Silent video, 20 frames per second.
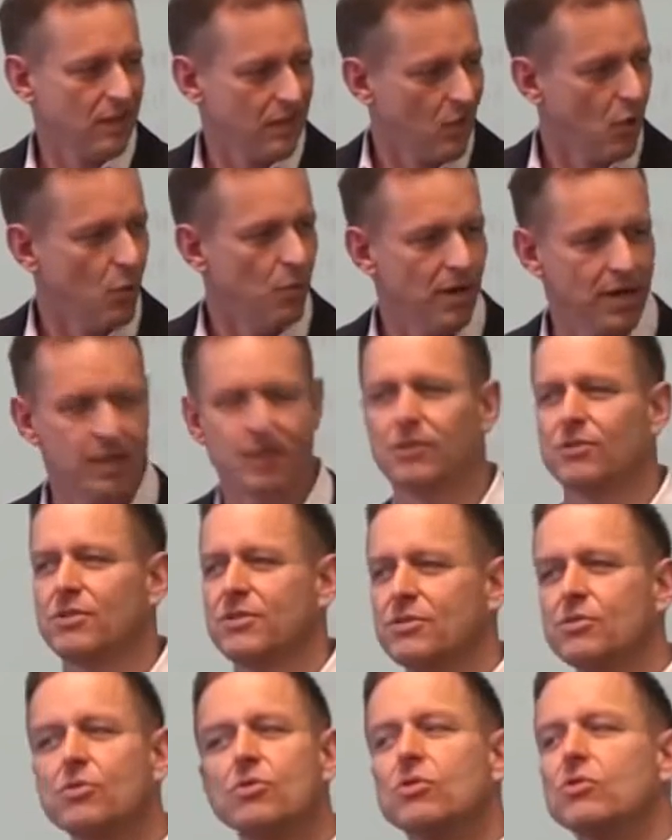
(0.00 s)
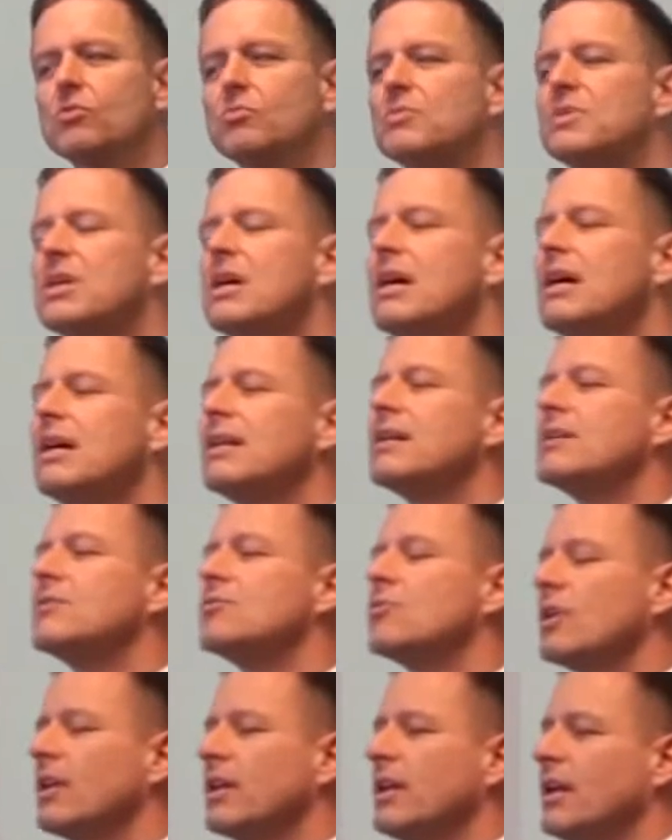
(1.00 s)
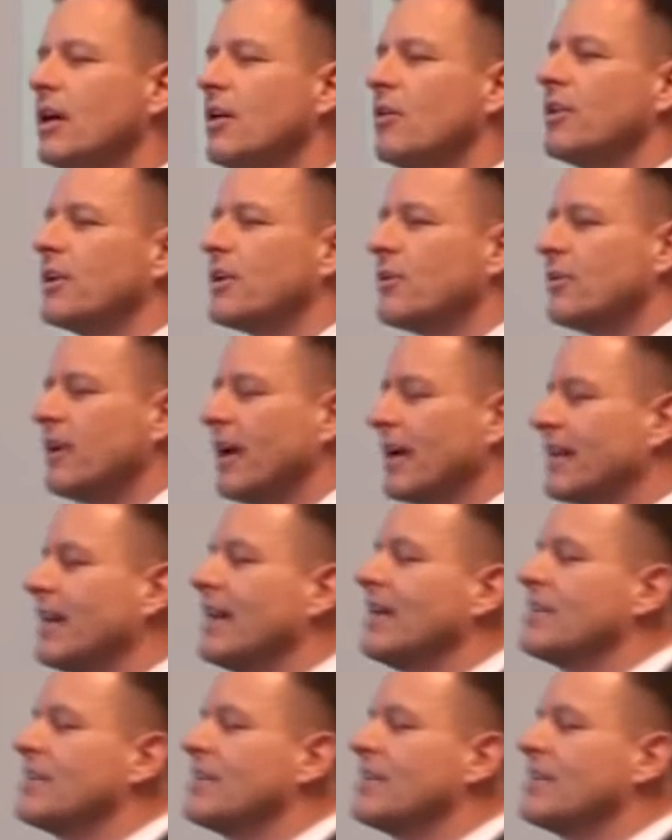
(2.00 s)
nobody in this room does really know the correct